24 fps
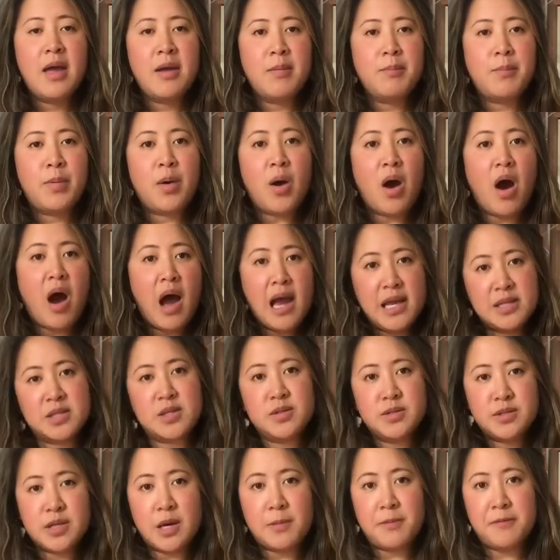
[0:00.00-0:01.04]
put ice
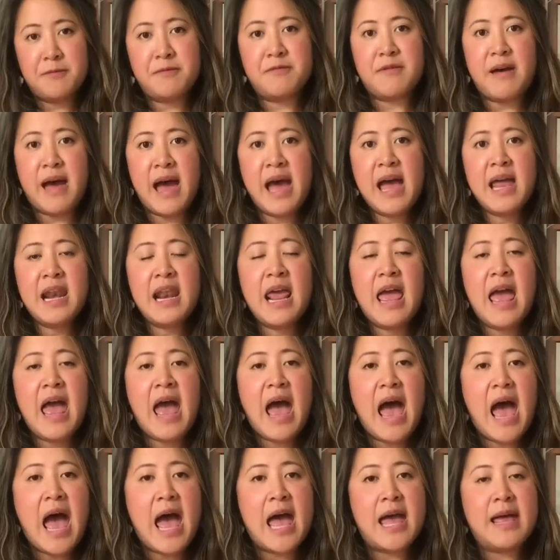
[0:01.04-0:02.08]
on top of that,
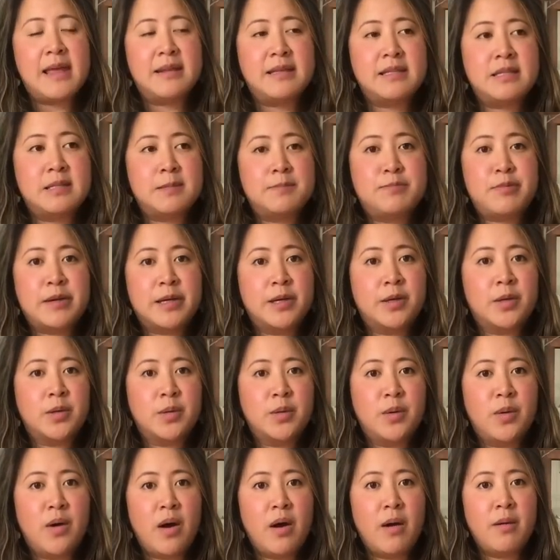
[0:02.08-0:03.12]
and
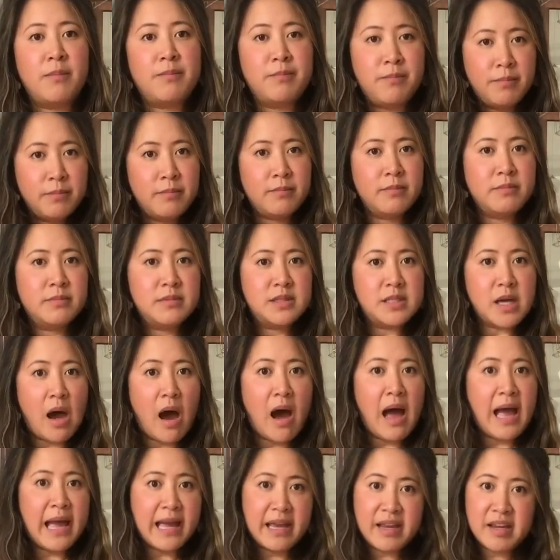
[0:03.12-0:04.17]
sprinkle
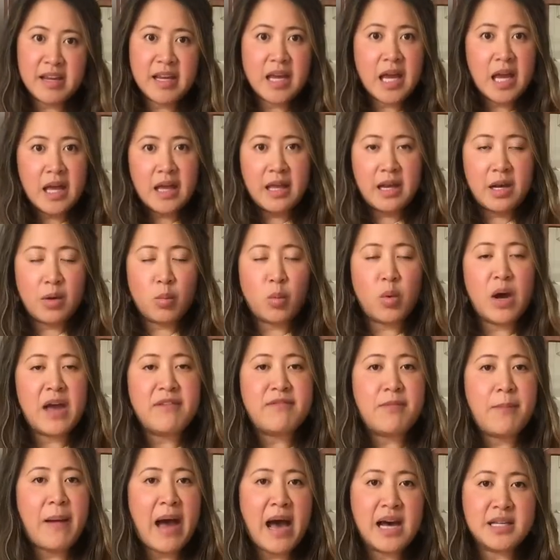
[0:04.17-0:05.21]
dye in
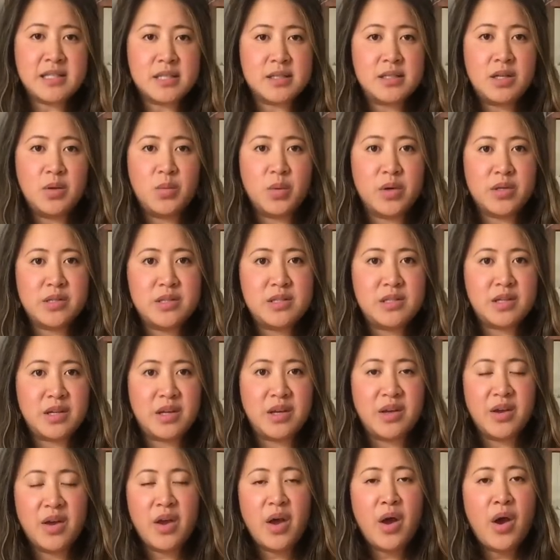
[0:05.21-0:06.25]
whatever pattern you want
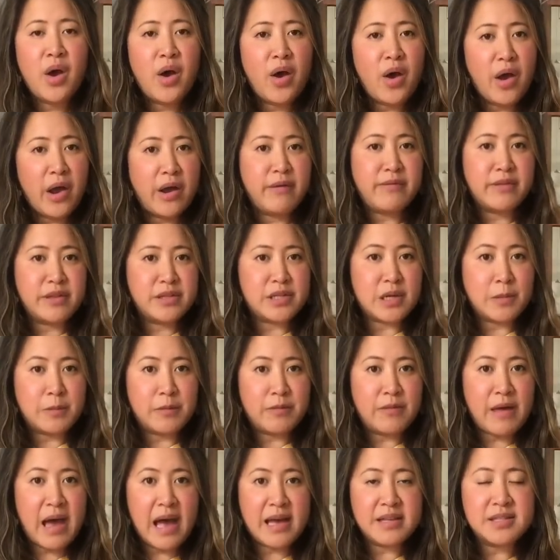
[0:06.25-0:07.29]
to over the top
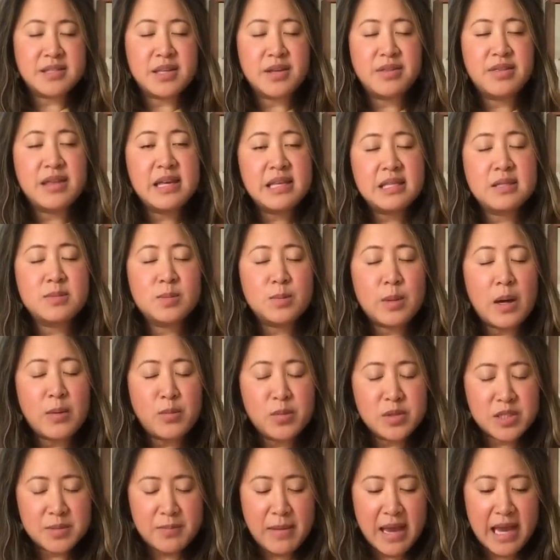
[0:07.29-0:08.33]
of that. So this
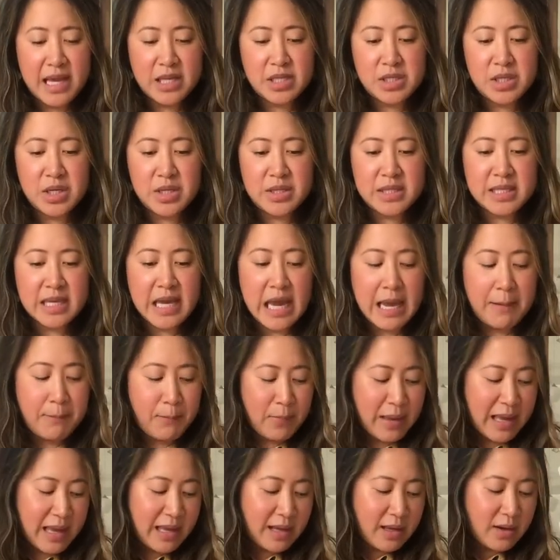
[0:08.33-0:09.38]
was made using a
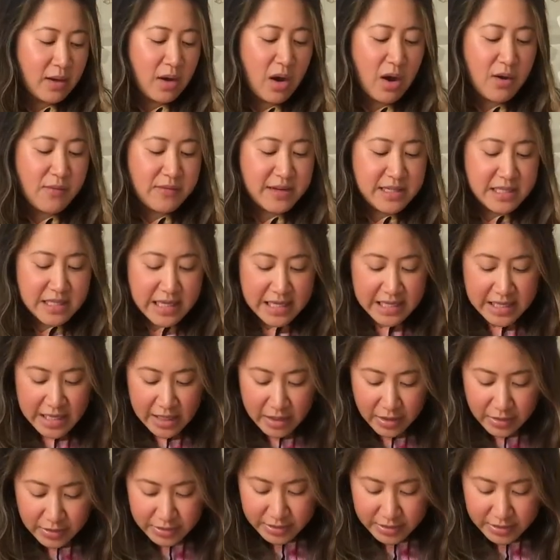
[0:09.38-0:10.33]
pink, orange and yellow